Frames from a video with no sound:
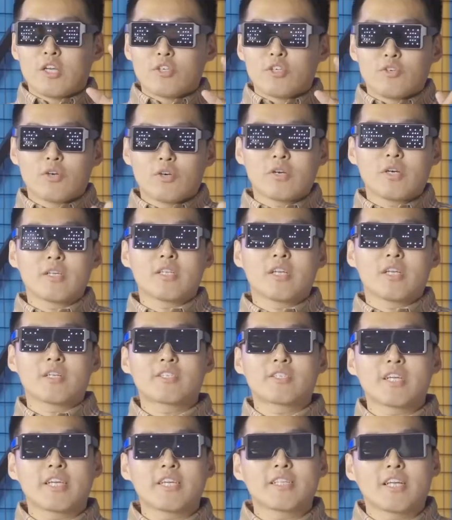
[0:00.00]
it's possible
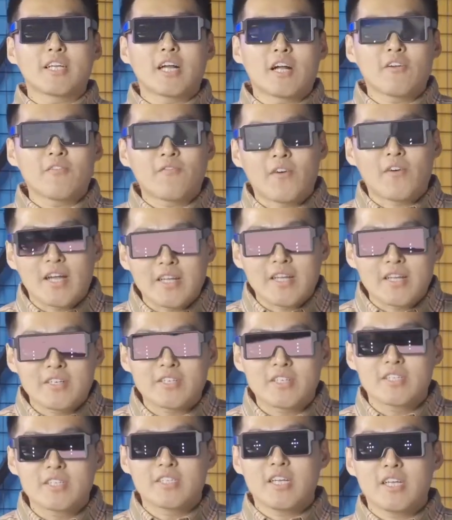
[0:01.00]
that this reaction
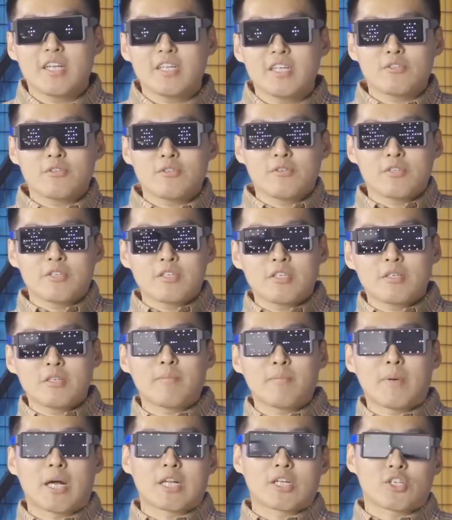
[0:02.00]
time has already
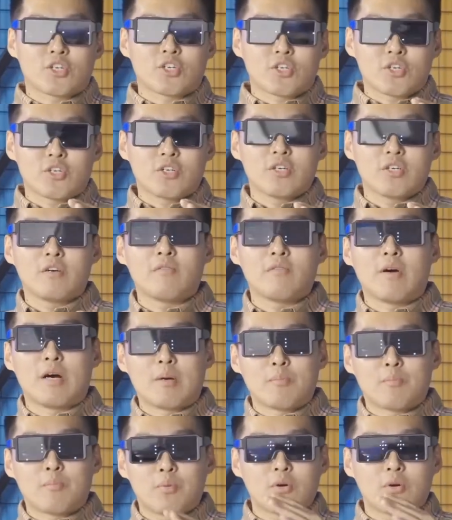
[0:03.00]
consumed the
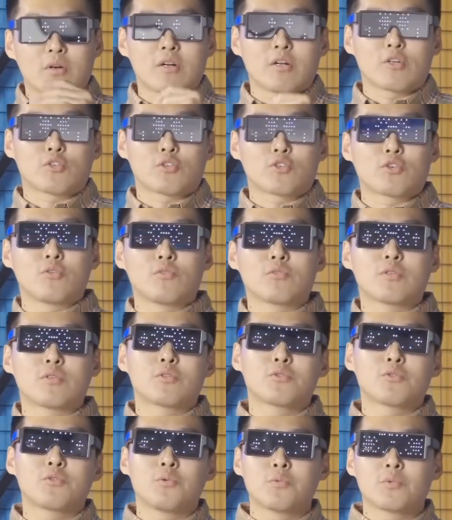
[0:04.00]
kinetic energy
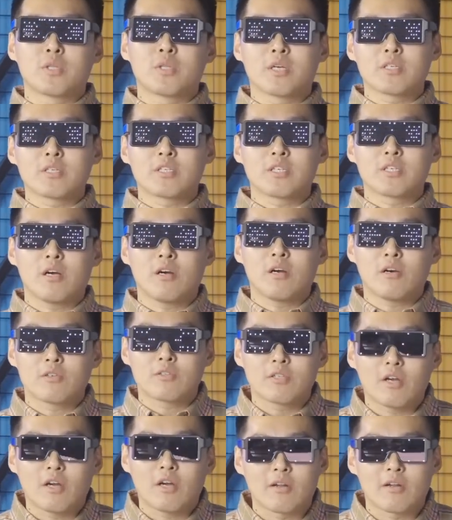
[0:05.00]
of the car going up
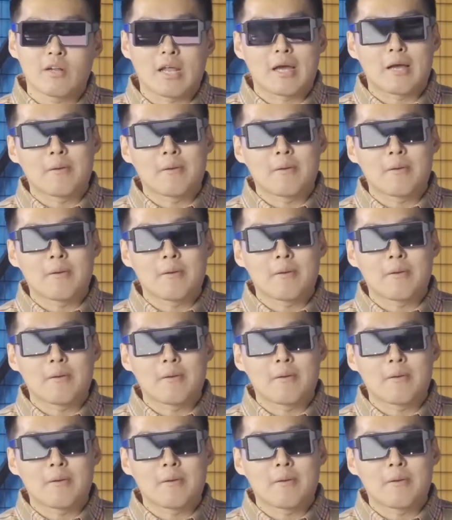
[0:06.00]
the slope,